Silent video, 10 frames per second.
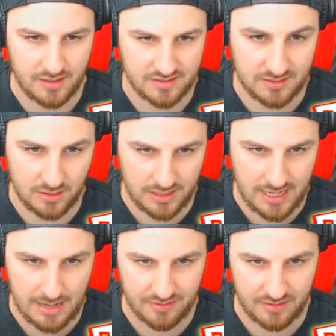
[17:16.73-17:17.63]
Because it
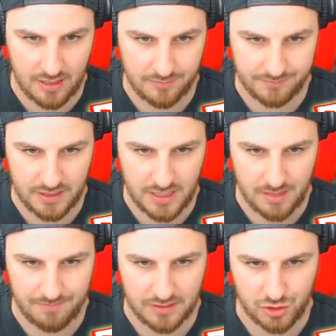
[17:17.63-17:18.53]
nearly happened there.
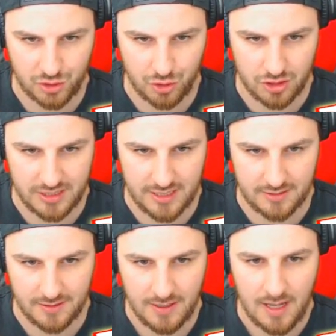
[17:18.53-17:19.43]
Yep, it sure
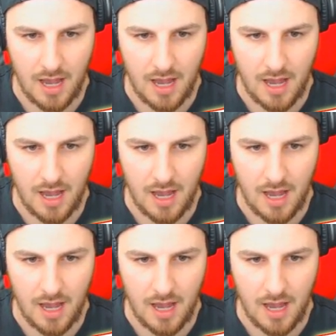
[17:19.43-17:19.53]
did.